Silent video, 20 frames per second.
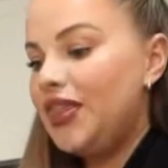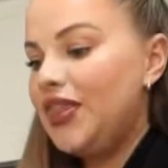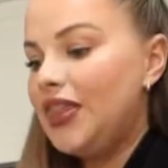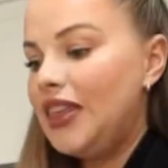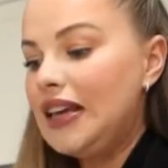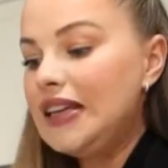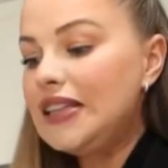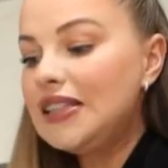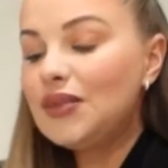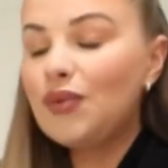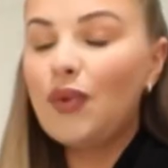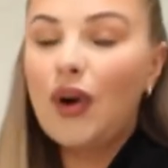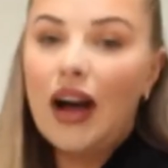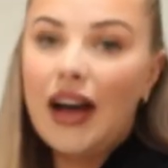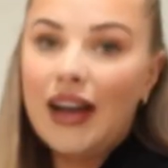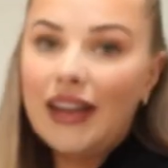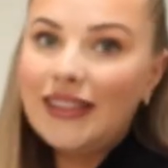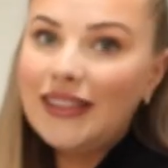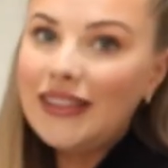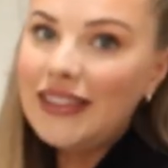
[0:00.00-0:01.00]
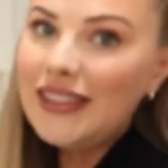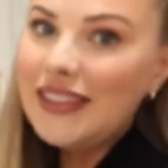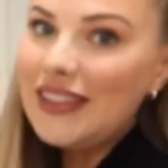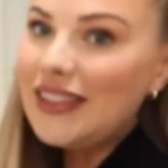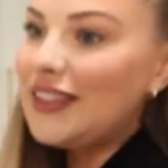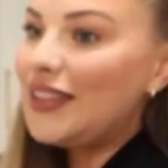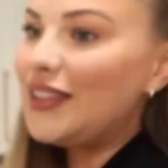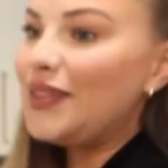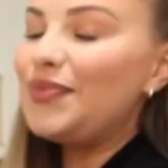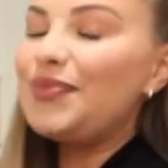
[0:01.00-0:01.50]
These ones
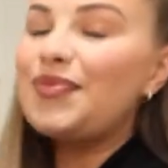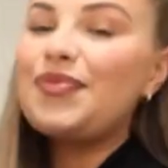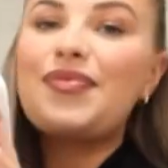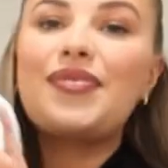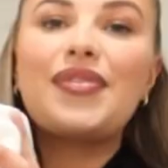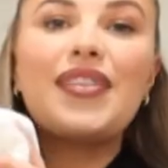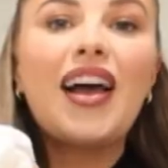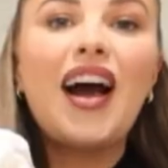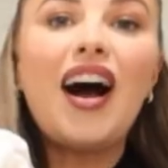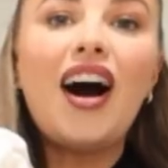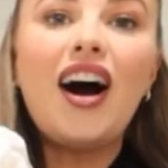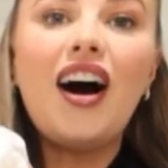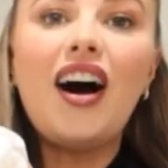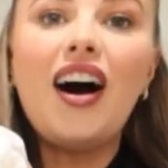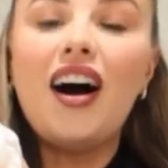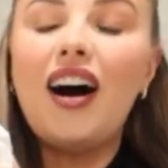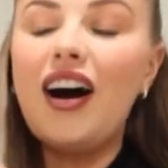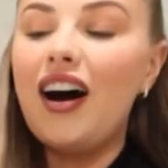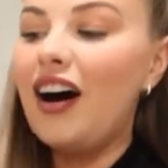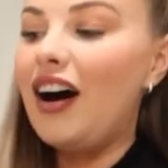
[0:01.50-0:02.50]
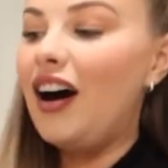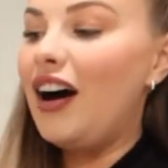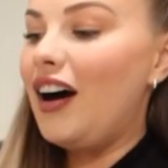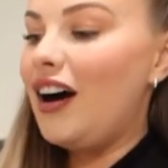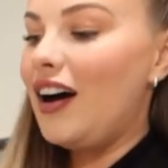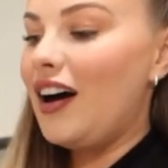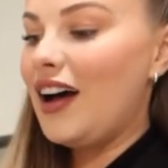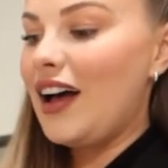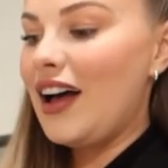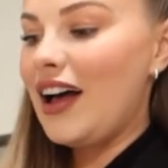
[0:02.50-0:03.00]

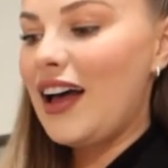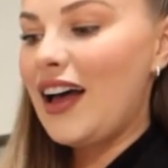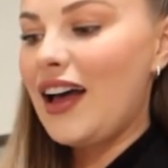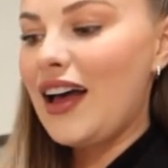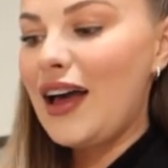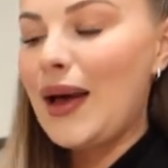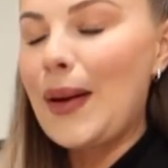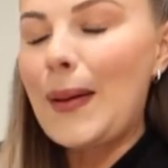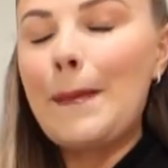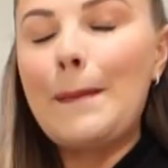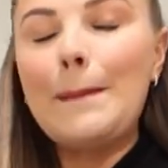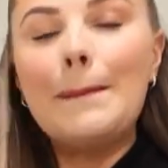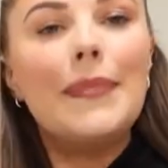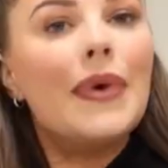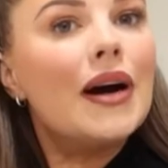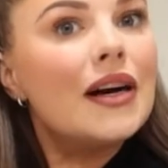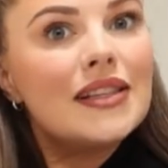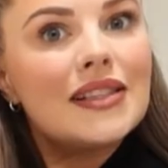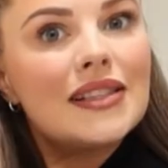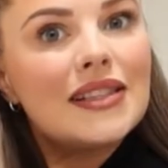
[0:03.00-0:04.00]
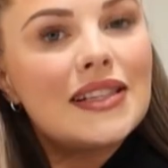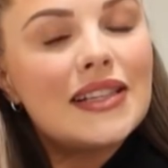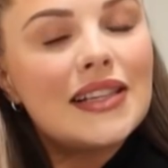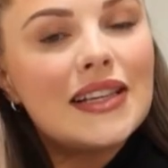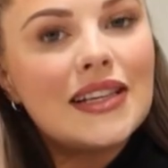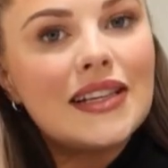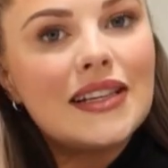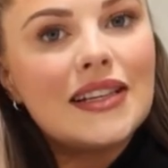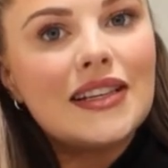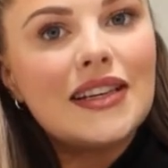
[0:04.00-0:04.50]
are
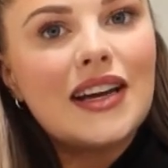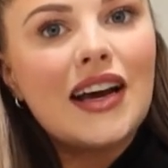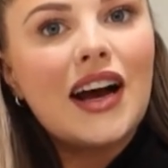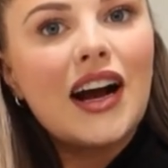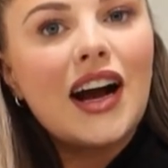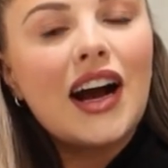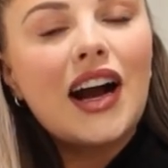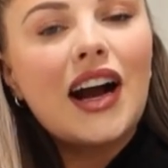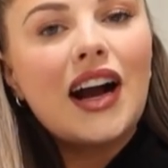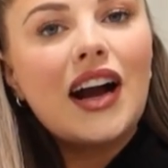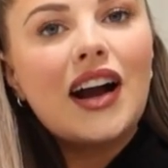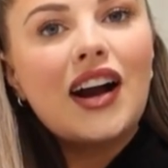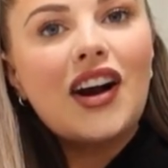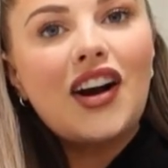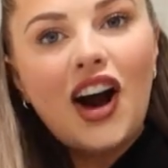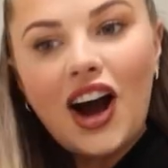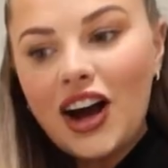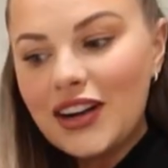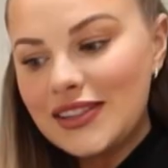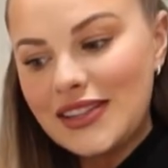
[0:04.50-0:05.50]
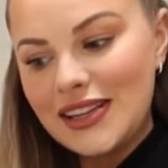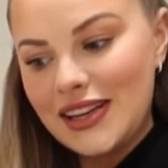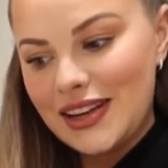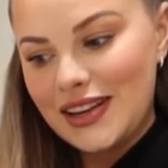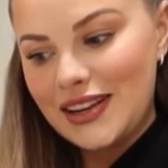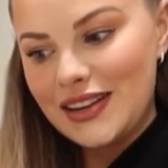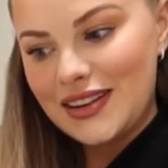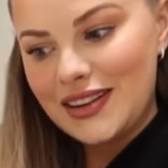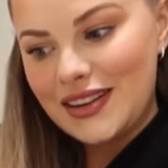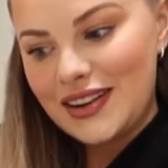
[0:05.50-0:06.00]
muslin
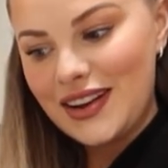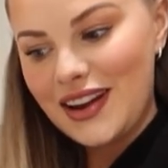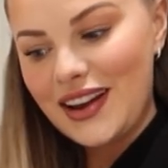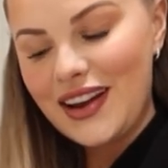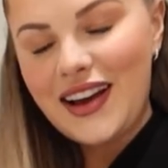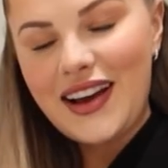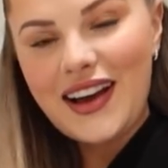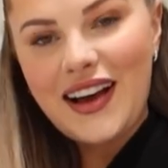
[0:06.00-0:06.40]
cotton.